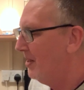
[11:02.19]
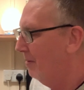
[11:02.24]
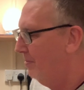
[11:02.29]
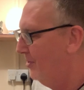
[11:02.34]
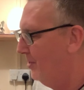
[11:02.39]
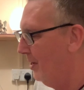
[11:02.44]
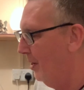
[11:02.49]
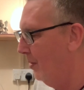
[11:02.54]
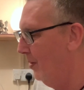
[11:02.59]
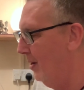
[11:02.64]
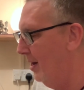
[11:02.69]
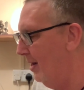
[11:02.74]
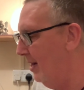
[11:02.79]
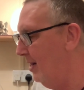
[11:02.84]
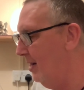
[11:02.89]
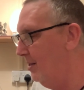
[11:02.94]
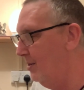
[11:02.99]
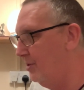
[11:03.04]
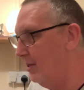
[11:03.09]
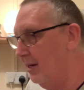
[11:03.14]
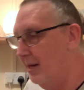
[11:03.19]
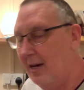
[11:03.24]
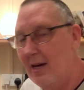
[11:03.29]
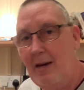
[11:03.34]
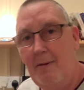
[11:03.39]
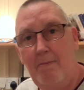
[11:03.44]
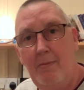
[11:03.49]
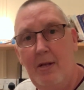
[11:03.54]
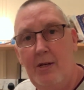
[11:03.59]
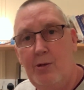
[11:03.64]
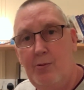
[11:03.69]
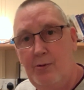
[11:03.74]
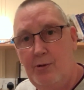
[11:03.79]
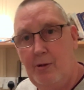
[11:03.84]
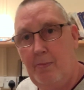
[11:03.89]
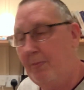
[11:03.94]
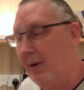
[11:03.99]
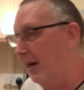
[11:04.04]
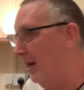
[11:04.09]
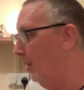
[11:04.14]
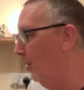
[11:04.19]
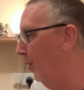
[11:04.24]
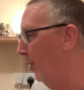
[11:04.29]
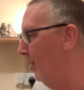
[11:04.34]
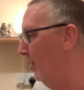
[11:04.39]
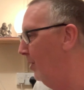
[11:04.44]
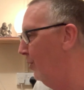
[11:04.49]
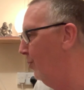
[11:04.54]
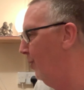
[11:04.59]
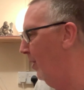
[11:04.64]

So it is this was a pink one as